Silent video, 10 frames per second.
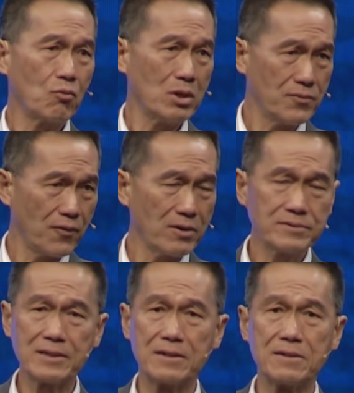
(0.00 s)
Will you
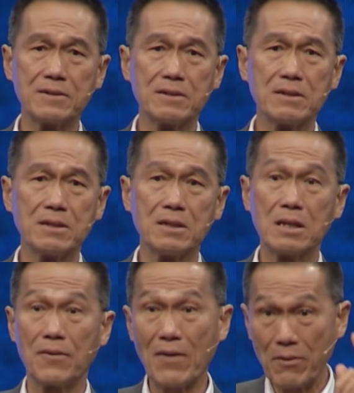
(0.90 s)
volunteer?
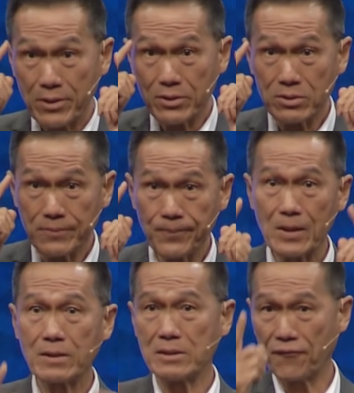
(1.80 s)
If I were you,
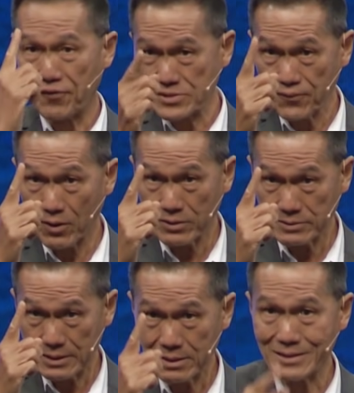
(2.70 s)
the first
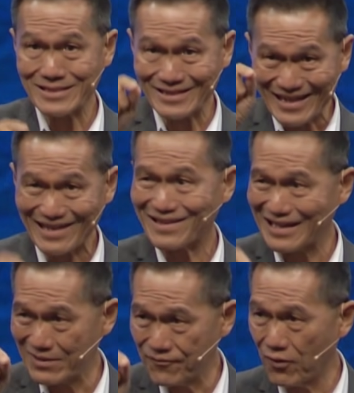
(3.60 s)
volunteer is get
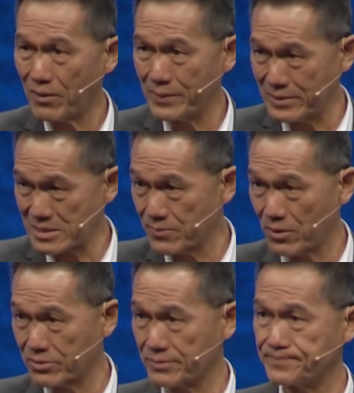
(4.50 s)
involved in a
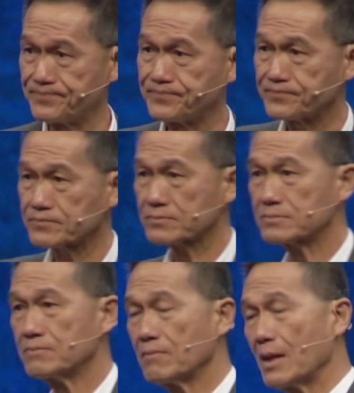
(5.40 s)
small group.
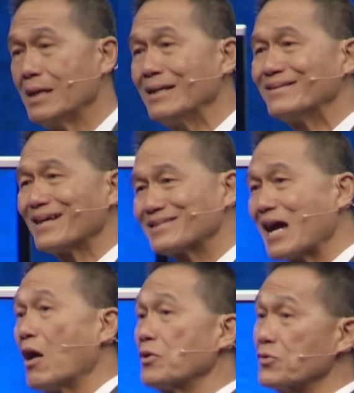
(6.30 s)
That's
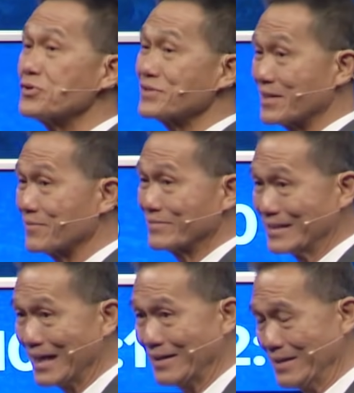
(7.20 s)
how you serve
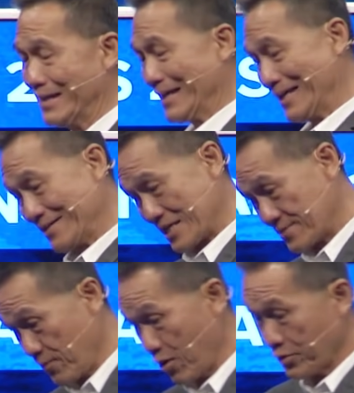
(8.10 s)
God, in a
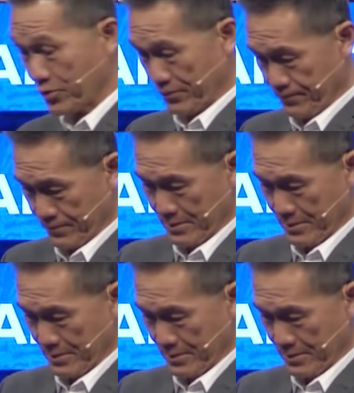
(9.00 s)
small group.